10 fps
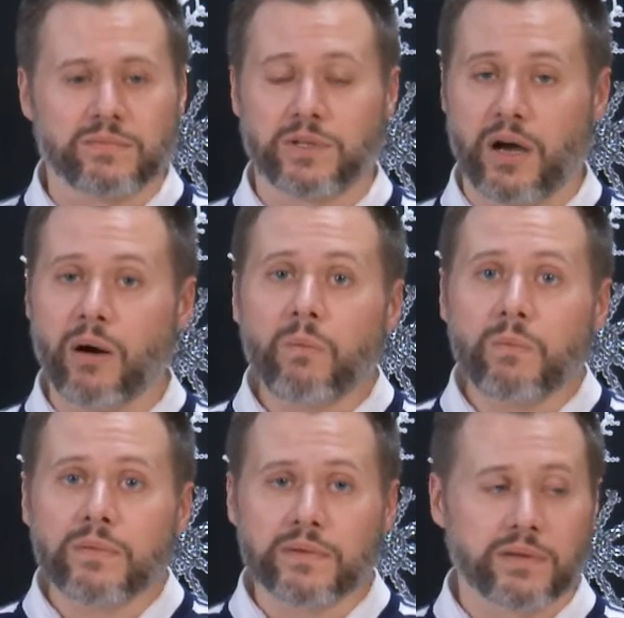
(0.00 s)
No.
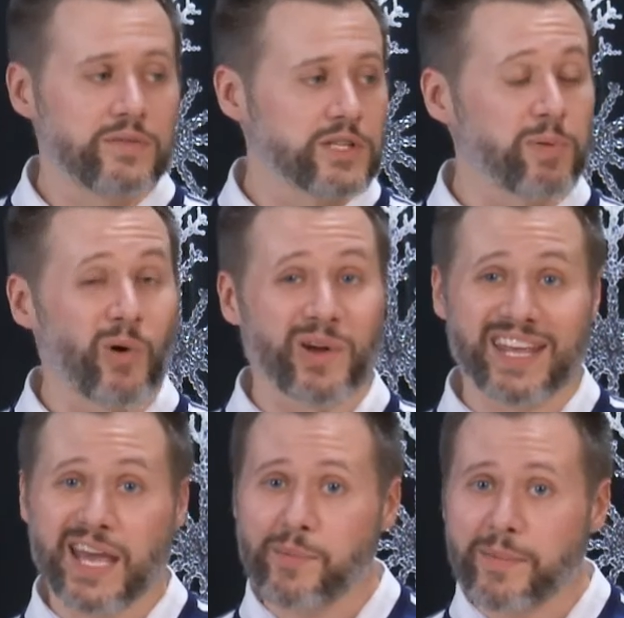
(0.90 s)
Have you spoken to
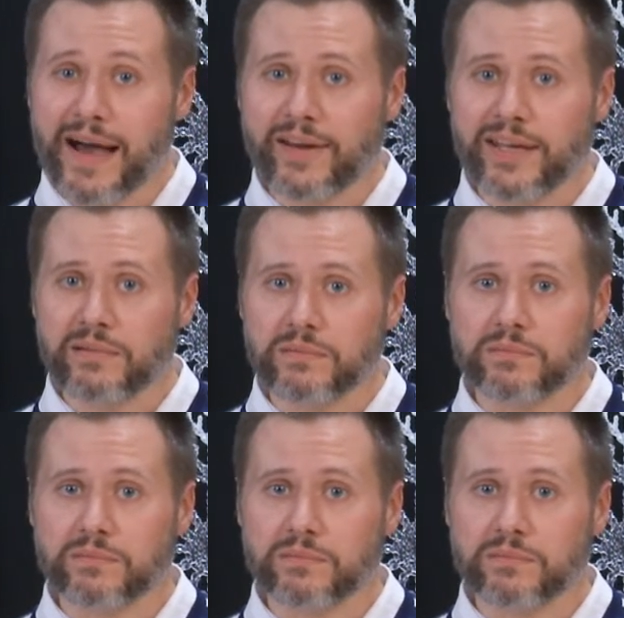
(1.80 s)
him about it?